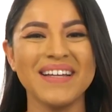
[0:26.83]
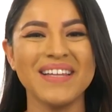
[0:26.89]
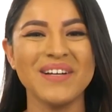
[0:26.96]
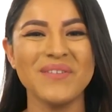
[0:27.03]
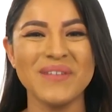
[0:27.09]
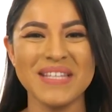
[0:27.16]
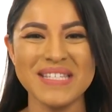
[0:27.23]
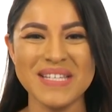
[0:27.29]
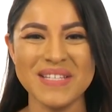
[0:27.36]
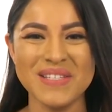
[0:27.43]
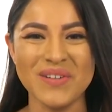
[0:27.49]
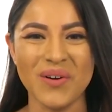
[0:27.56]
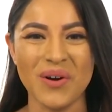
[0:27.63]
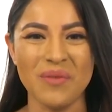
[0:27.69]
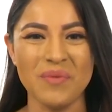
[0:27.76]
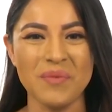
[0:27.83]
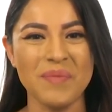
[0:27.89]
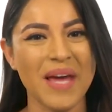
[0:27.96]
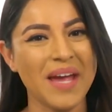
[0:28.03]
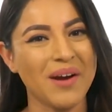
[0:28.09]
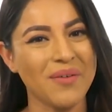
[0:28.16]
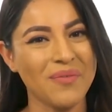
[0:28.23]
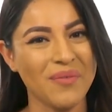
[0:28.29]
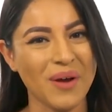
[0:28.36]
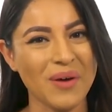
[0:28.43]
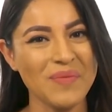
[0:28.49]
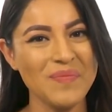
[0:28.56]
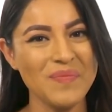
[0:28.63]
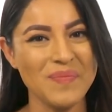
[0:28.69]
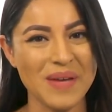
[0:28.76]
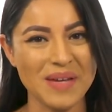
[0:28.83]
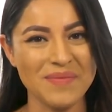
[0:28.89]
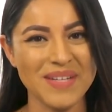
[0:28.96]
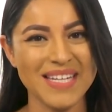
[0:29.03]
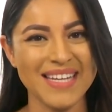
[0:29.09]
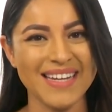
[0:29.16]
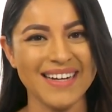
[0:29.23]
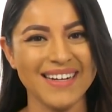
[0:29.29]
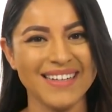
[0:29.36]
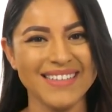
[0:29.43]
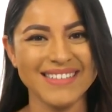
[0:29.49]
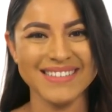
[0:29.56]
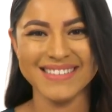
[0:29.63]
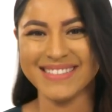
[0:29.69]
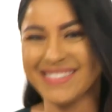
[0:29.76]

your look with this adorable pair from Baby Deer.